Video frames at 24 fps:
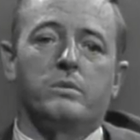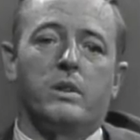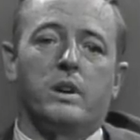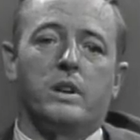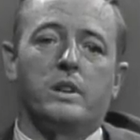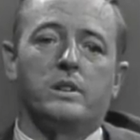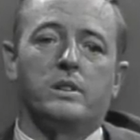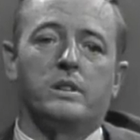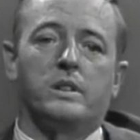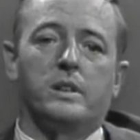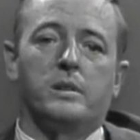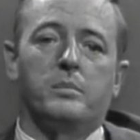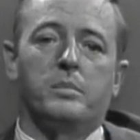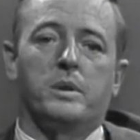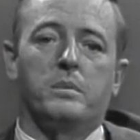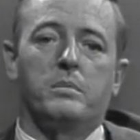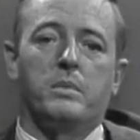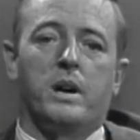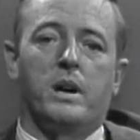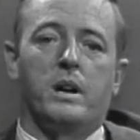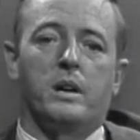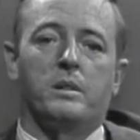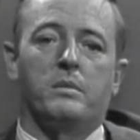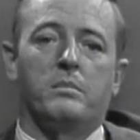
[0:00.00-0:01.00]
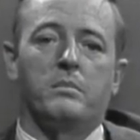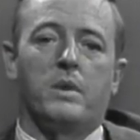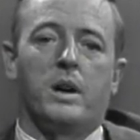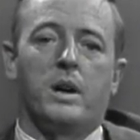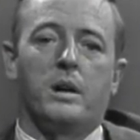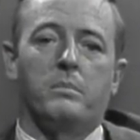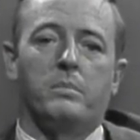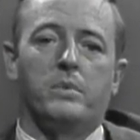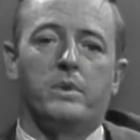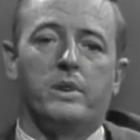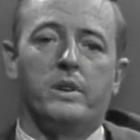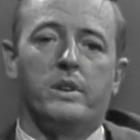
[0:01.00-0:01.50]
Why shouldn't they be by, by
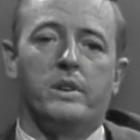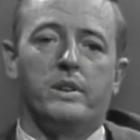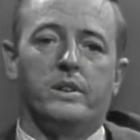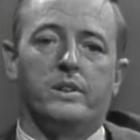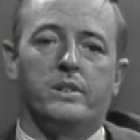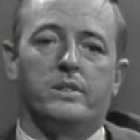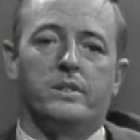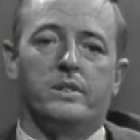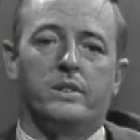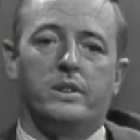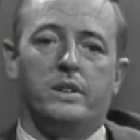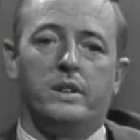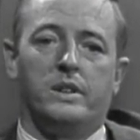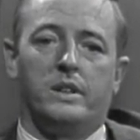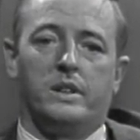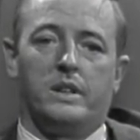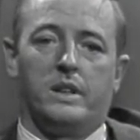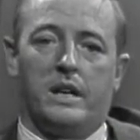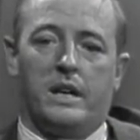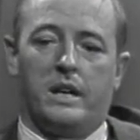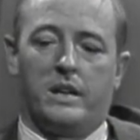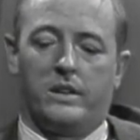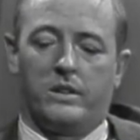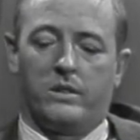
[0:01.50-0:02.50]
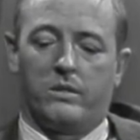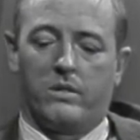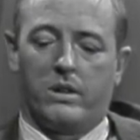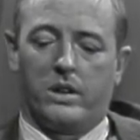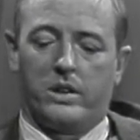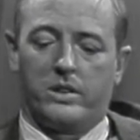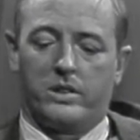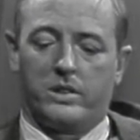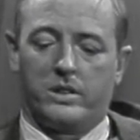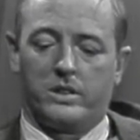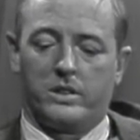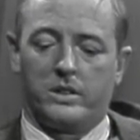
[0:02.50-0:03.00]
police? And the
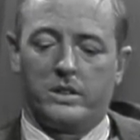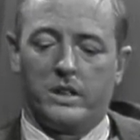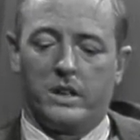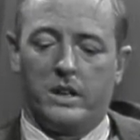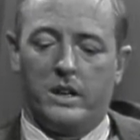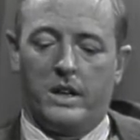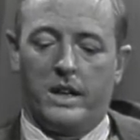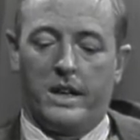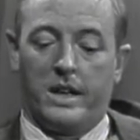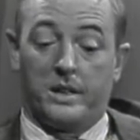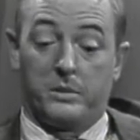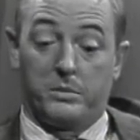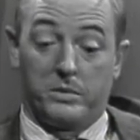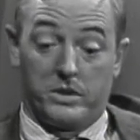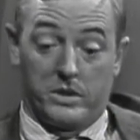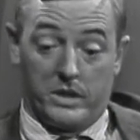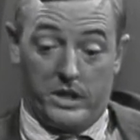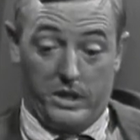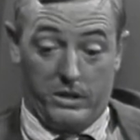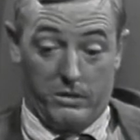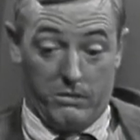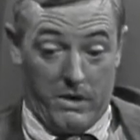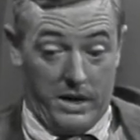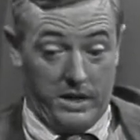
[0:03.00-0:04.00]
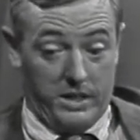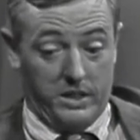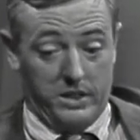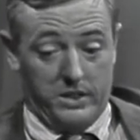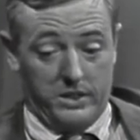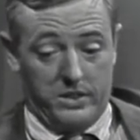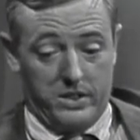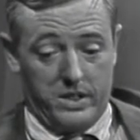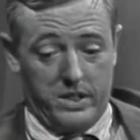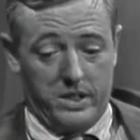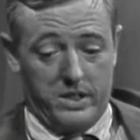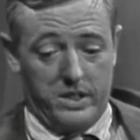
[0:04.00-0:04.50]
question, uh, as Mr. Kheel rightly
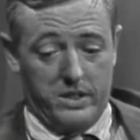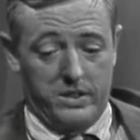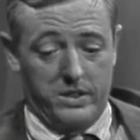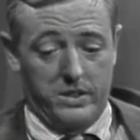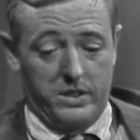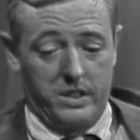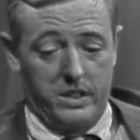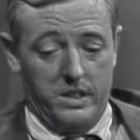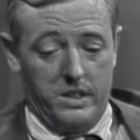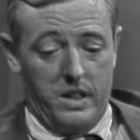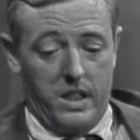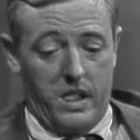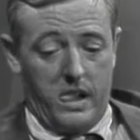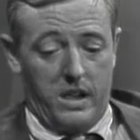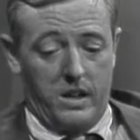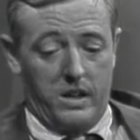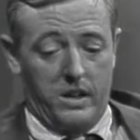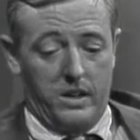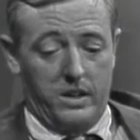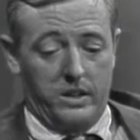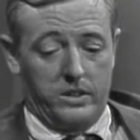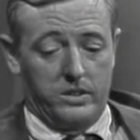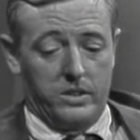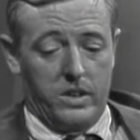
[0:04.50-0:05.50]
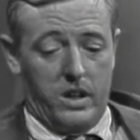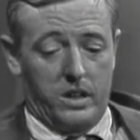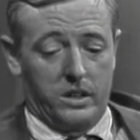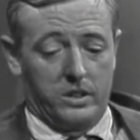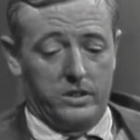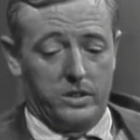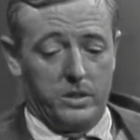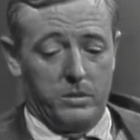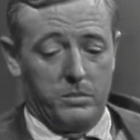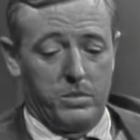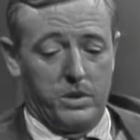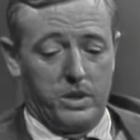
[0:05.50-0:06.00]
says, uh, is not
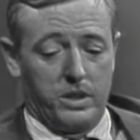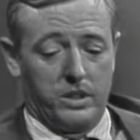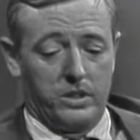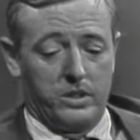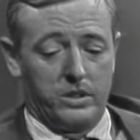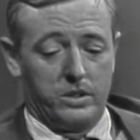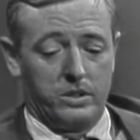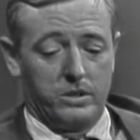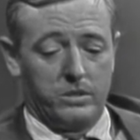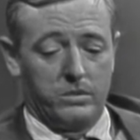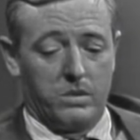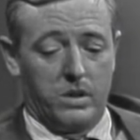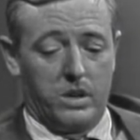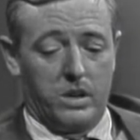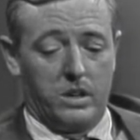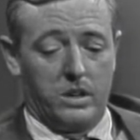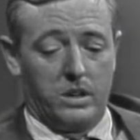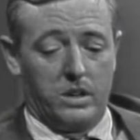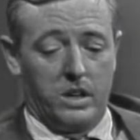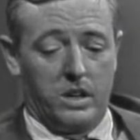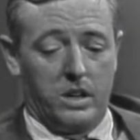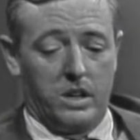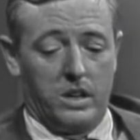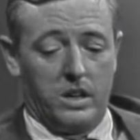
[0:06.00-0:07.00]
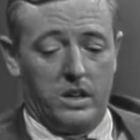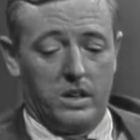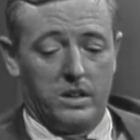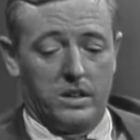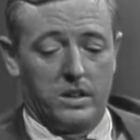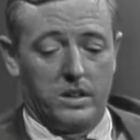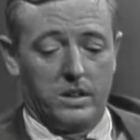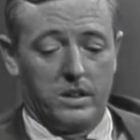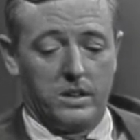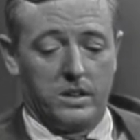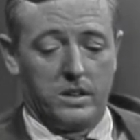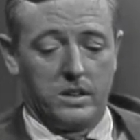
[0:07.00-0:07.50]
simply to uh,
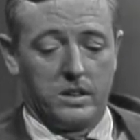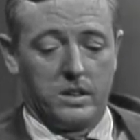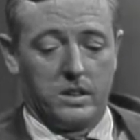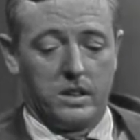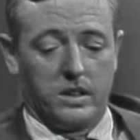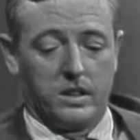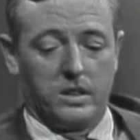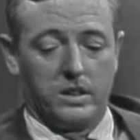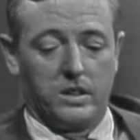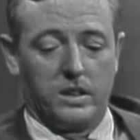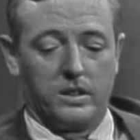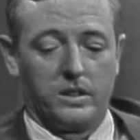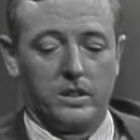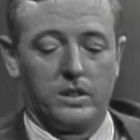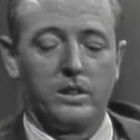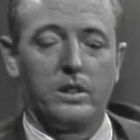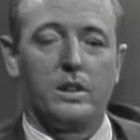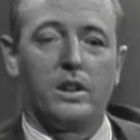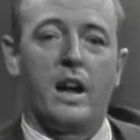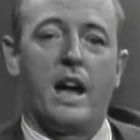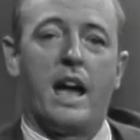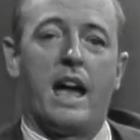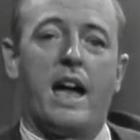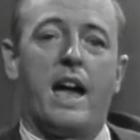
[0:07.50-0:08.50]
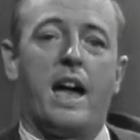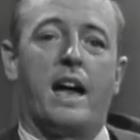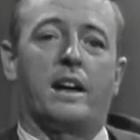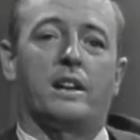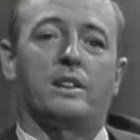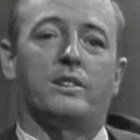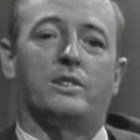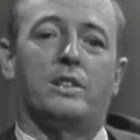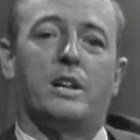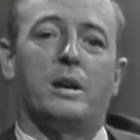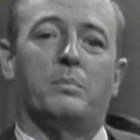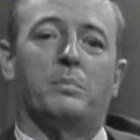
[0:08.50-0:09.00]
uh,
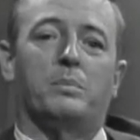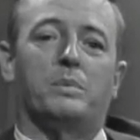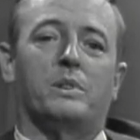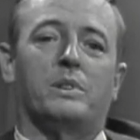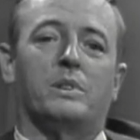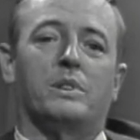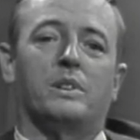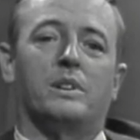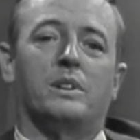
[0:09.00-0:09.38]
accept